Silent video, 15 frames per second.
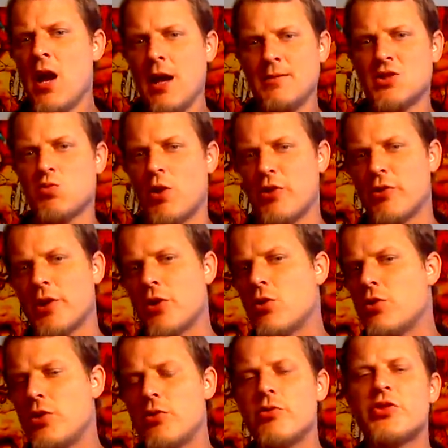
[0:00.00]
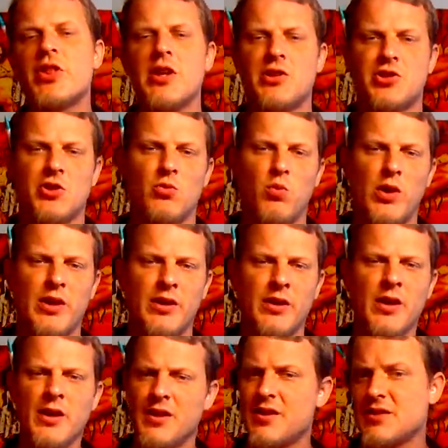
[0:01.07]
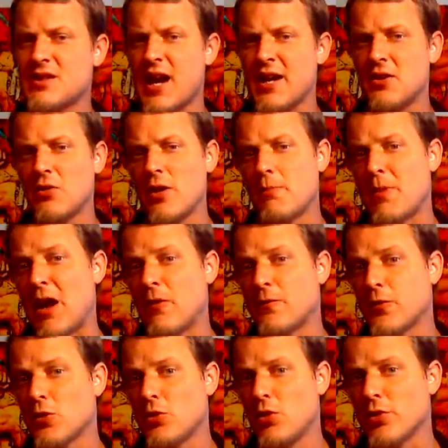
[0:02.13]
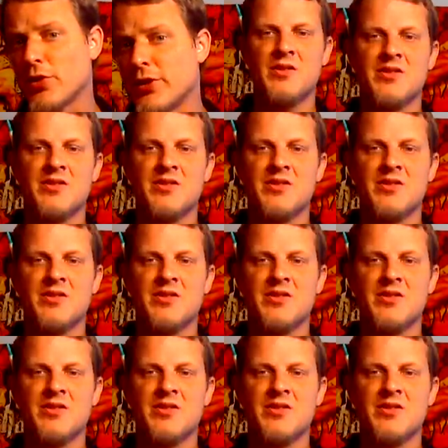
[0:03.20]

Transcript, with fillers: I'm just wondering who you think should win the title at Bound for Glory.